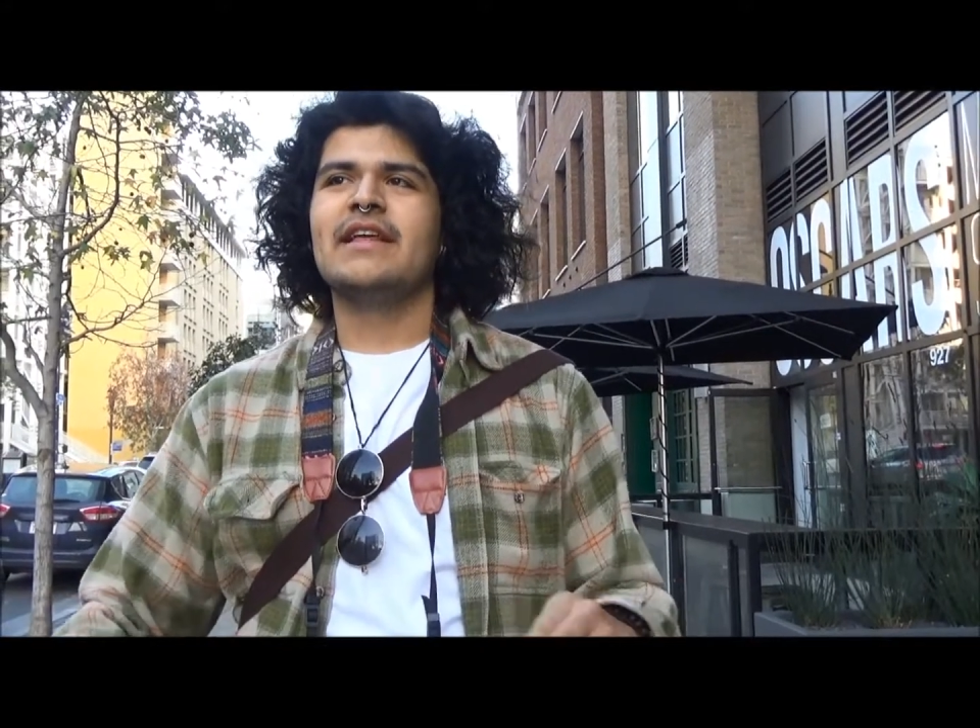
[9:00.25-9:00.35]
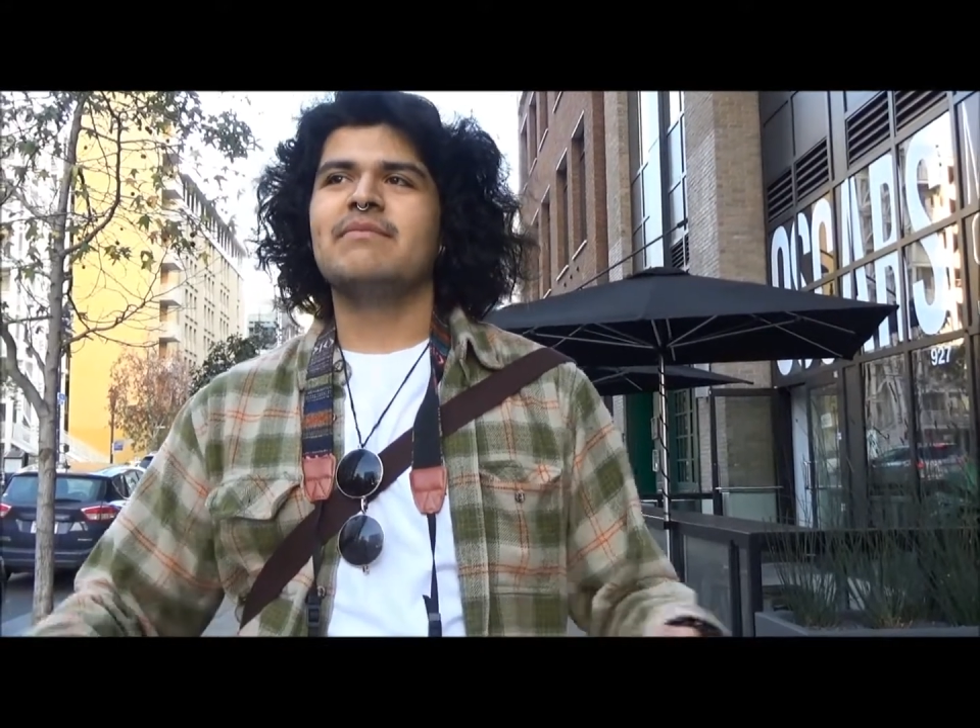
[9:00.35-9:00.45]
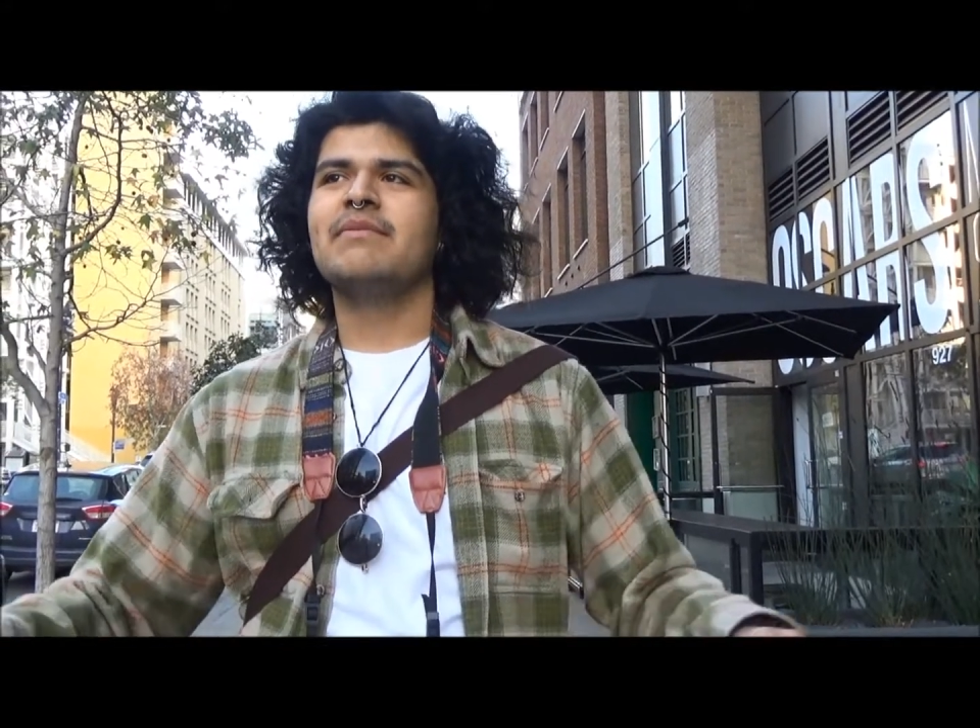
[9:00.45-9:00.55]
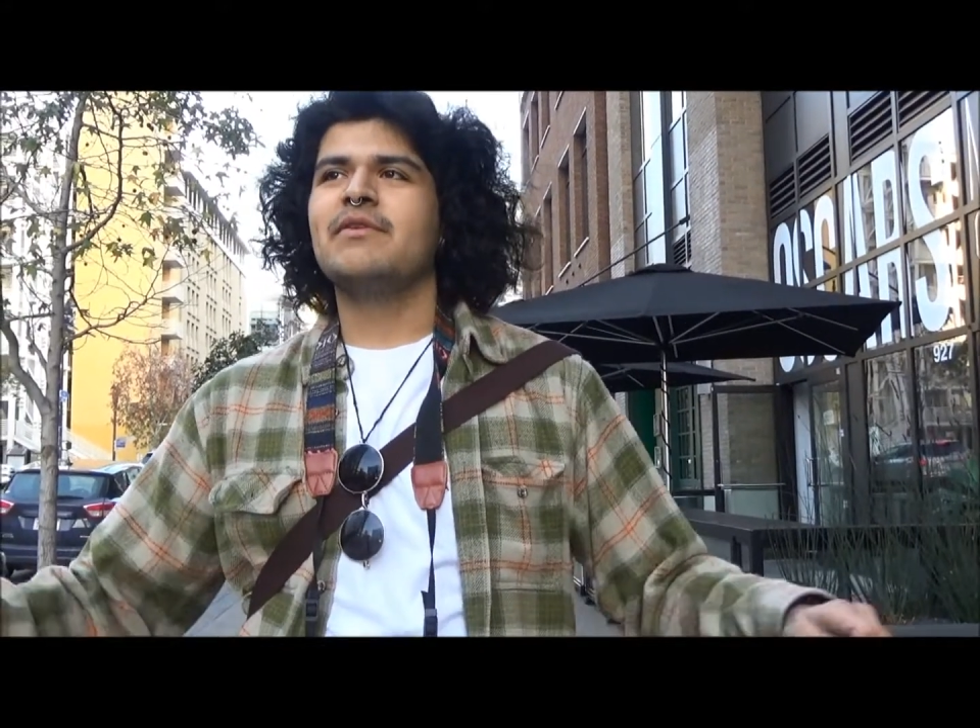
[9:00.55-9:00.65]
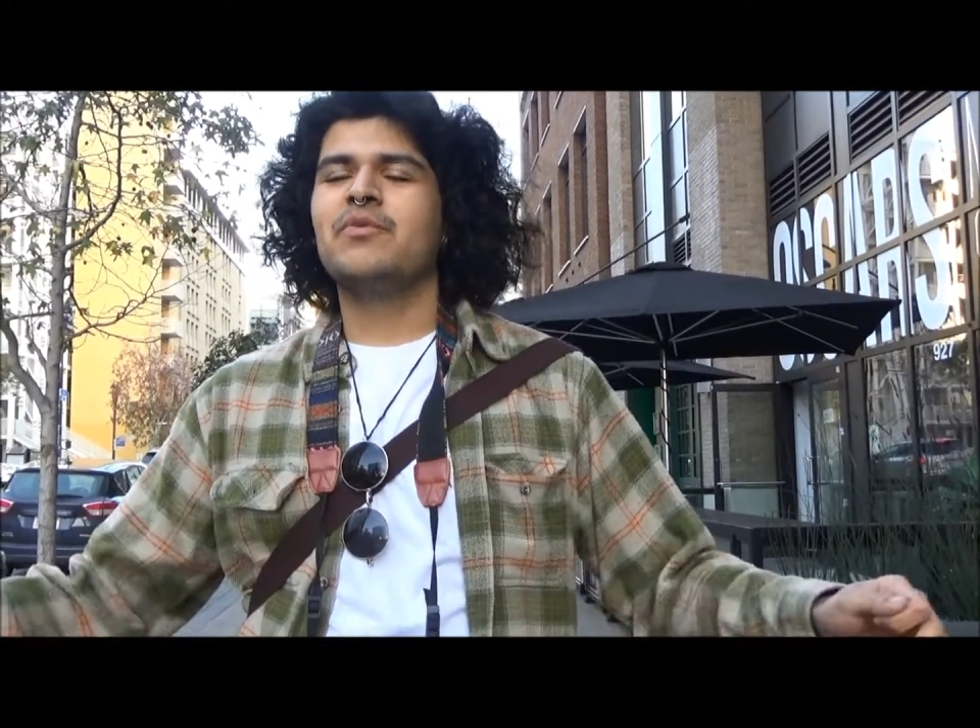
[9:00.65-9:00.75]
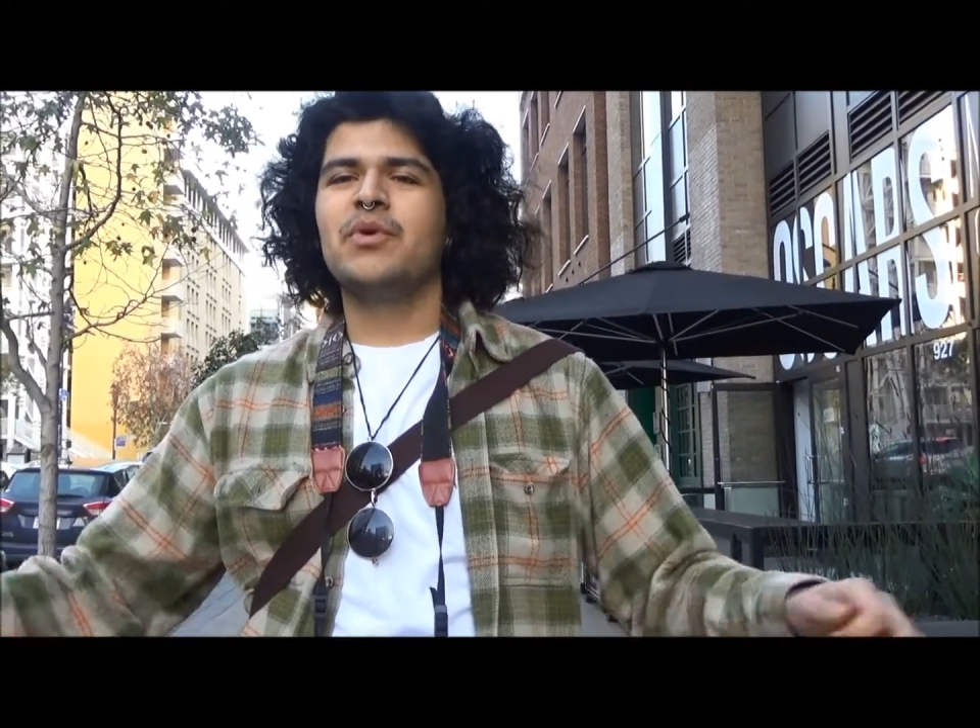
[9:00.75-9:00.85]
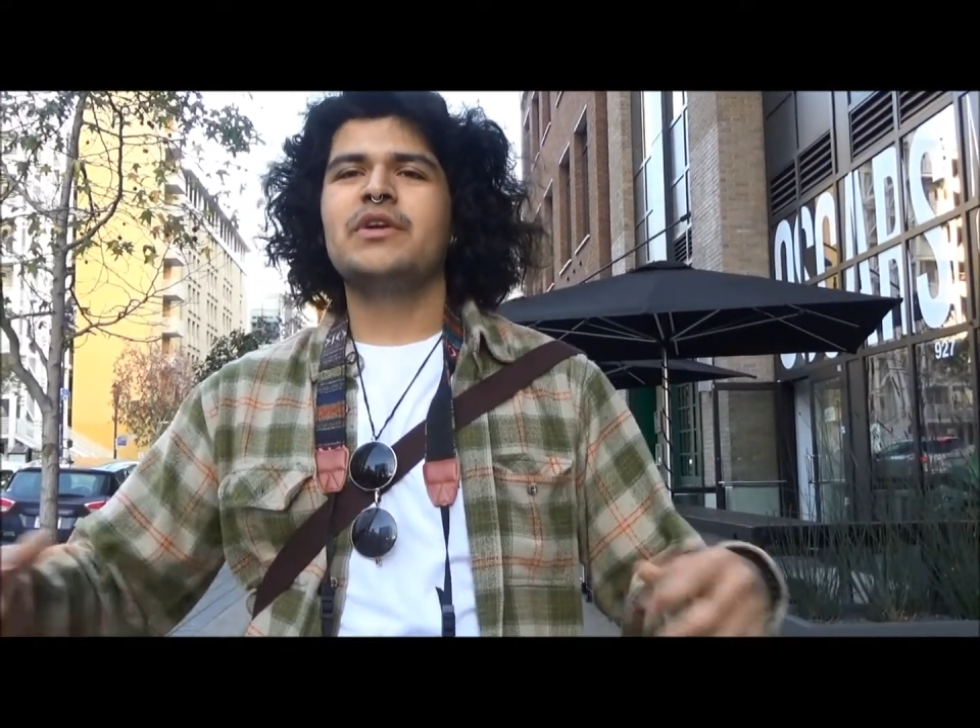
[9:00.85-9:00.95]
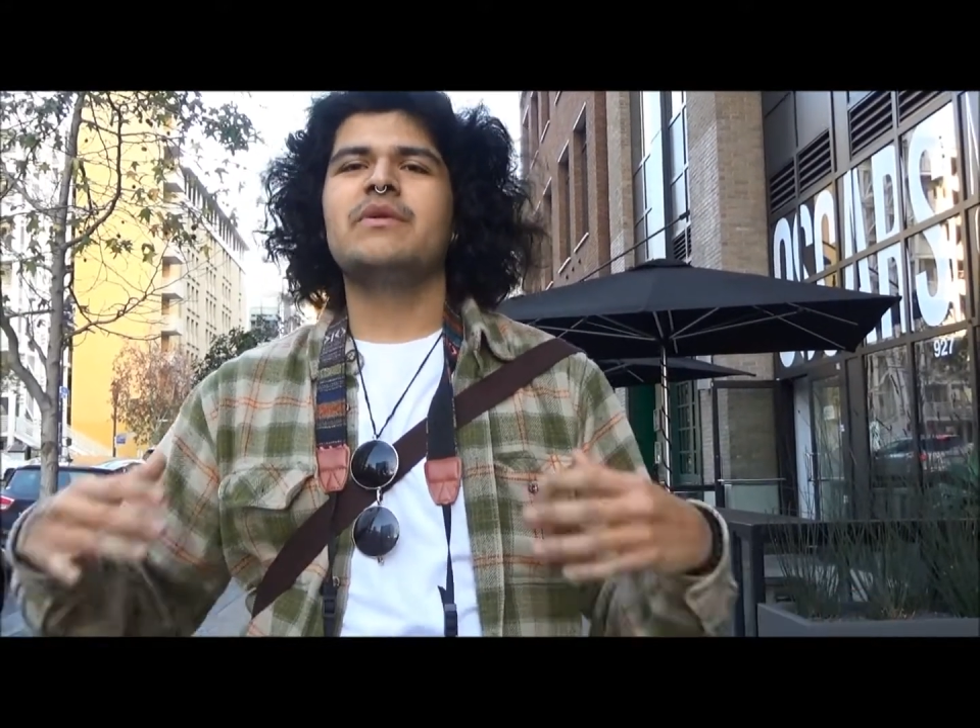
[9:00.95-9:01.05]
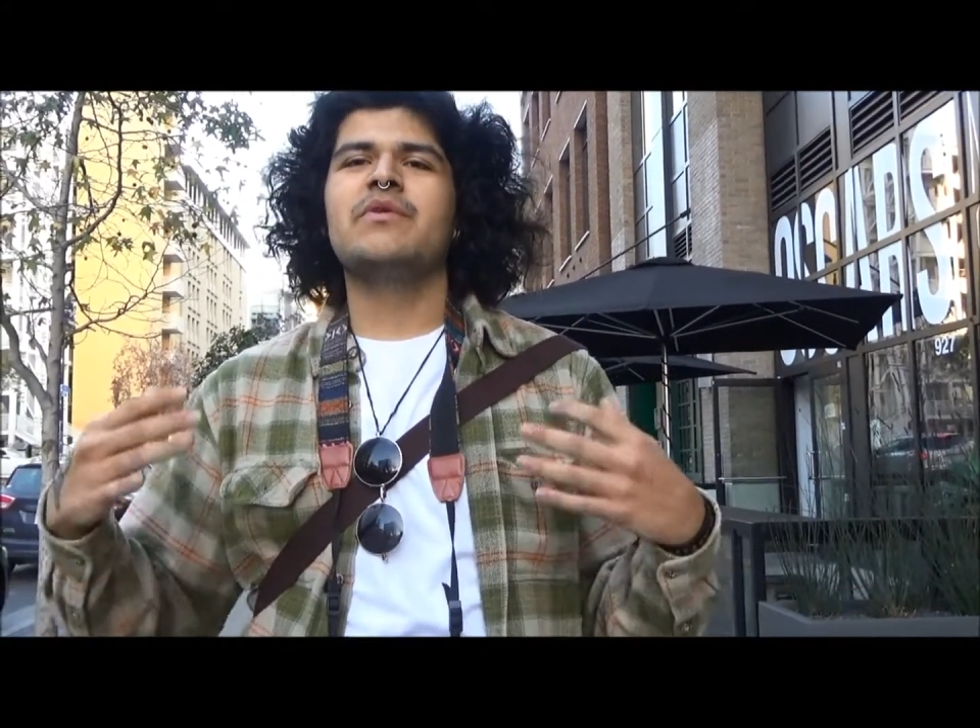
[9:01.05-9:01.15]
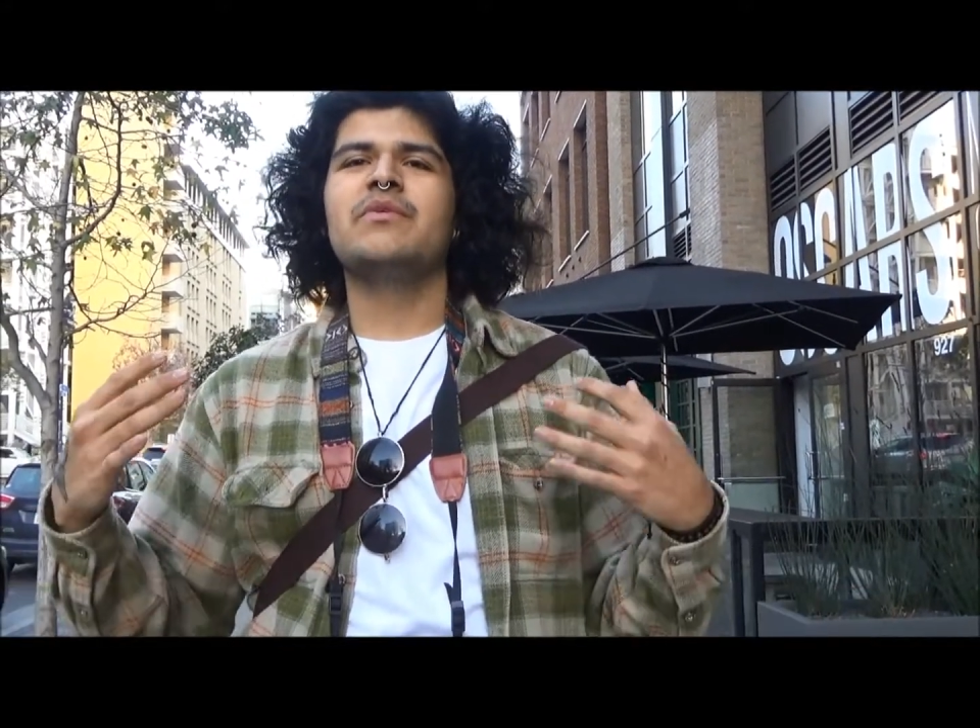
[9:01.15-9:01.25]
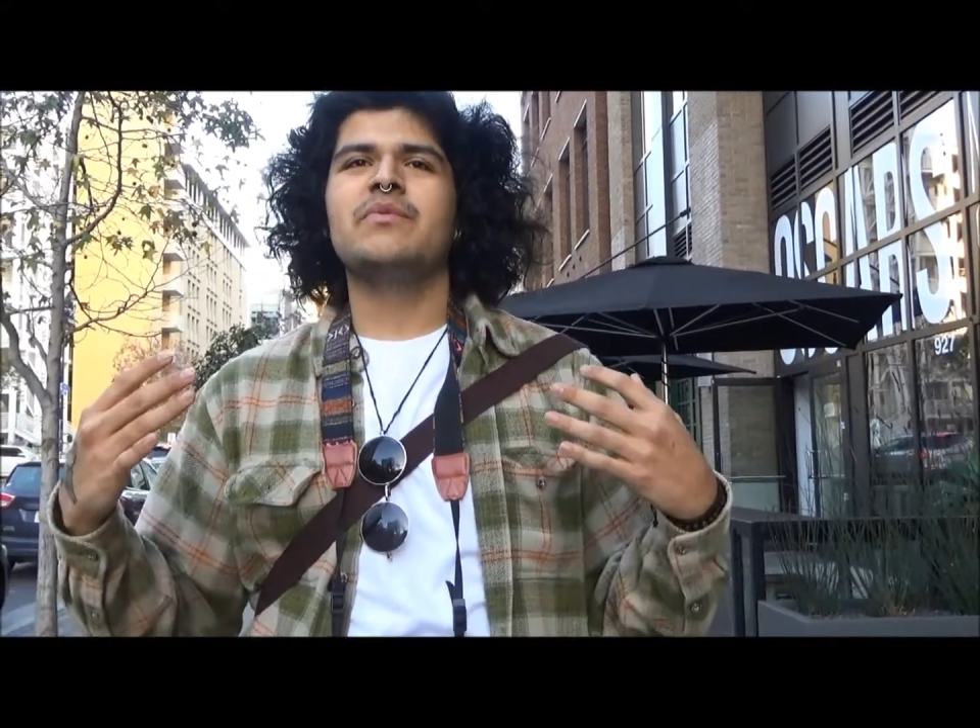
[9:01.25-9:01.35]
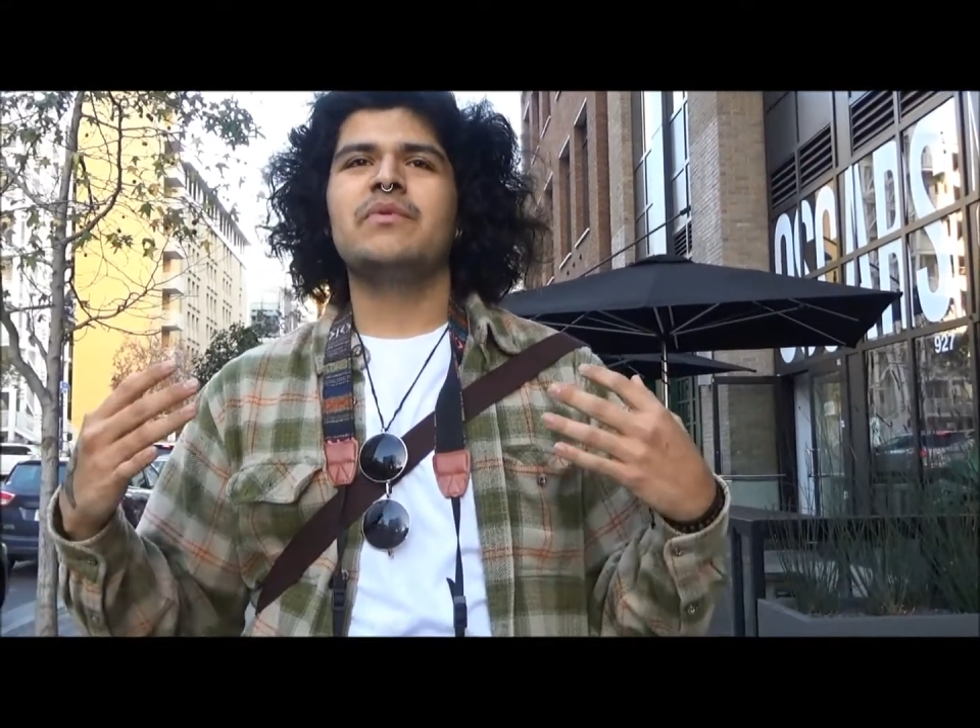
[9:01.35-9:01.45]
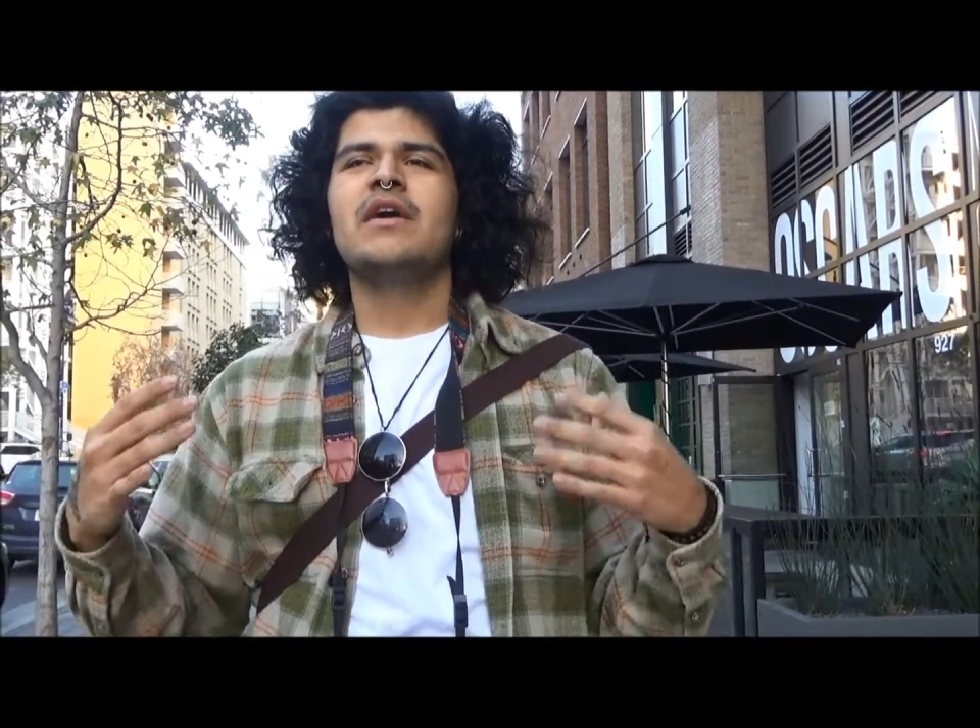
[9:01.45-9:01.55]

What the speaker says: like working on,